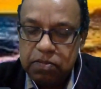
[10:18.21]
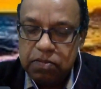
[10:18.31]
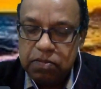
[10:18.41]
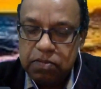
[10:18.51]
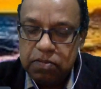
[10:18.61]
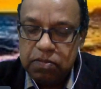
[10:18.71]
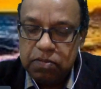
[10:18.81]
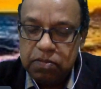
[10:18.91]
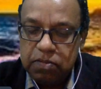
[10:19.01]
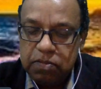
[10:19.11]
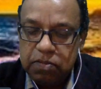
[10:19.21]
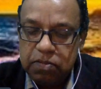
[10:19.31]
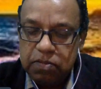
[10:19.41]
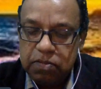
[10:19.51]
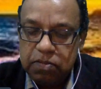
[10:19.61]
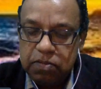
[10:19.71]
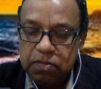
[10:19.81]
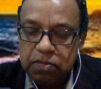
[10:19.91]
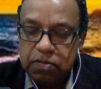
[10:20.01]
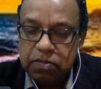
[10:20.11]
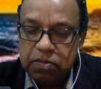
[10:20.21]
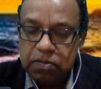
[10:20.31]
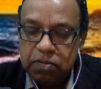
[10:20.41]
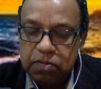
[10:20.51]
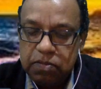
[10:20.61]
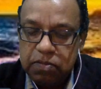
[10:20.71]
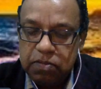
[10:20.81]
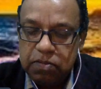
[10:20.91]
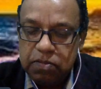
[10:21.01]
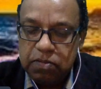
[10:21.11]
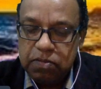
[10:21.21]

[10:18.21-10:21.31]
toys together were you happy doing lego uh,